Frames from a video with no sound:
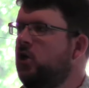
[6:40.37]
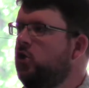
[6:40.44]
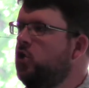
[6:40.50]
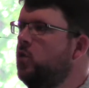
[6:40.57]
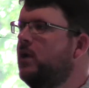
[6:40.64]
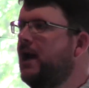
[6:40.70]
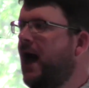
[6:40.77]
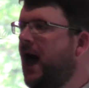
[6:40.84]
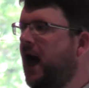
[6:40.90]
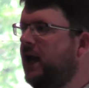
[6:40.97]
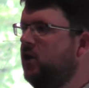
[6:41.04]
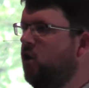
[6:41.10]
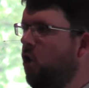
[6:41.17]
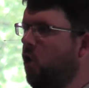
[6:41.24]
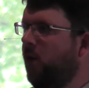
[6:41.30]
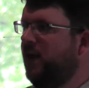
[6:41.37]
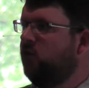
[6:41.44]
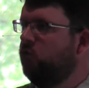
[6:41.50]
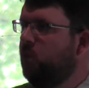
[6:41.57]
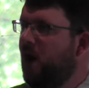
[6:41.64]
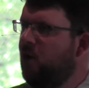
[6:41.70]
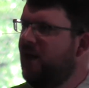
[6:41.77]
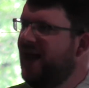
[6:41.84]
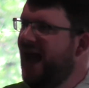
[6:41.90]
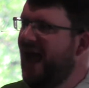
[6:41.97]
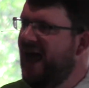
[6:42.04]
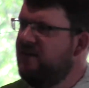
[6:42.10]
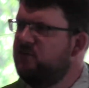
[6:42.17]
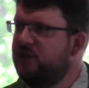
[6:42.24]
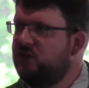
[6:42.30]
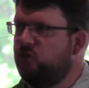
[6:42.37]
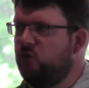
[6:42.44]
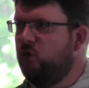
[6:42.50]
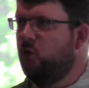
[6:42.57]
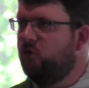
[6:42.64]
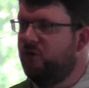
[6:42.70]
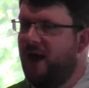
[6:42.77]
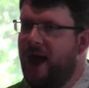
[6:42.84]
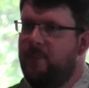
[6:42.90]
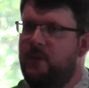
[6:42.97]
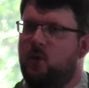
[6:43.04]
You and I know as well that every single time